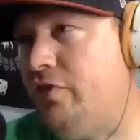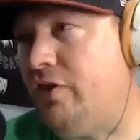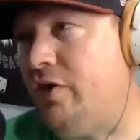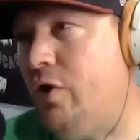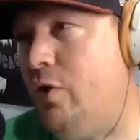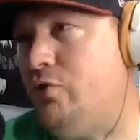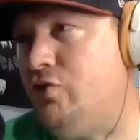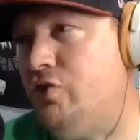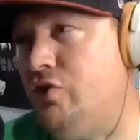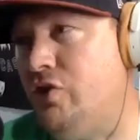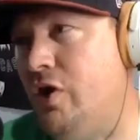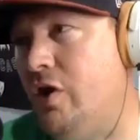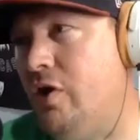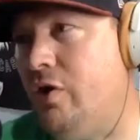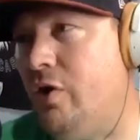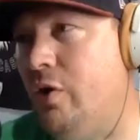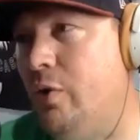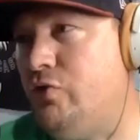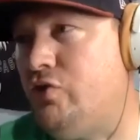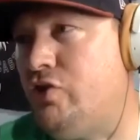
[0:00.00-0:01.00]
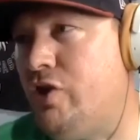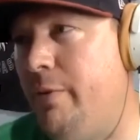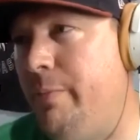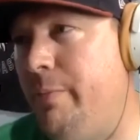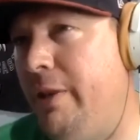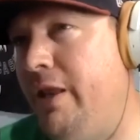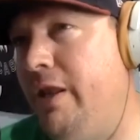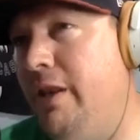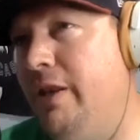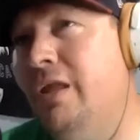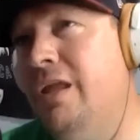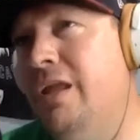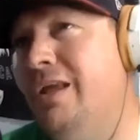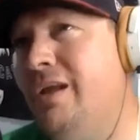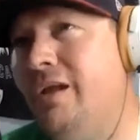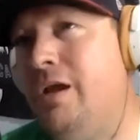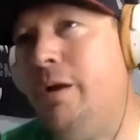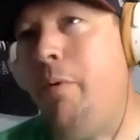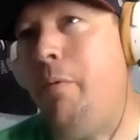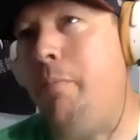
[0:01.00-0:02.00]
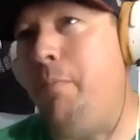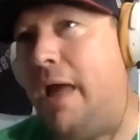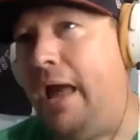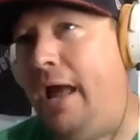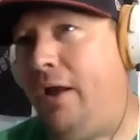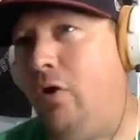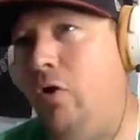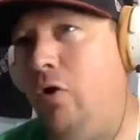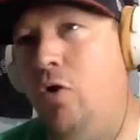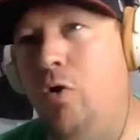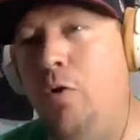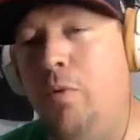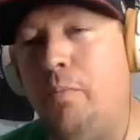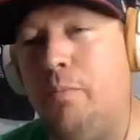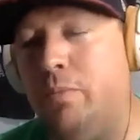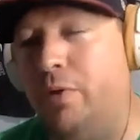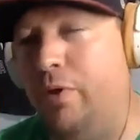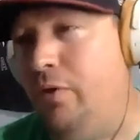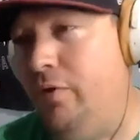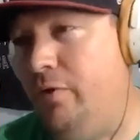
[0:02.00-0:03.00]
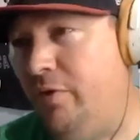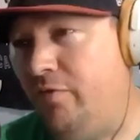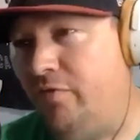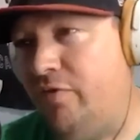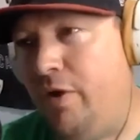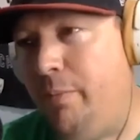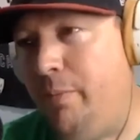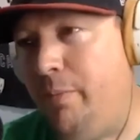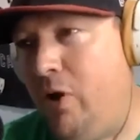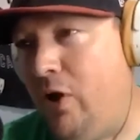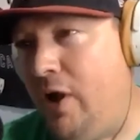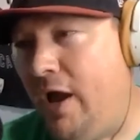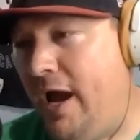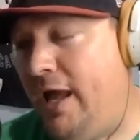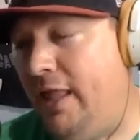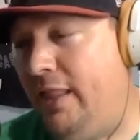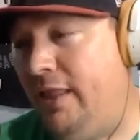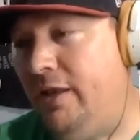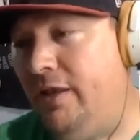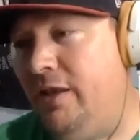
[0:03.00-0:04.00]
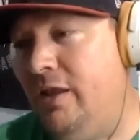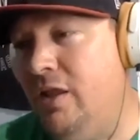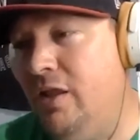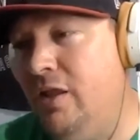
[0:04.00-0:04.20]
a coach, a young coach coming in, coming back home? You know, you're from Long Island.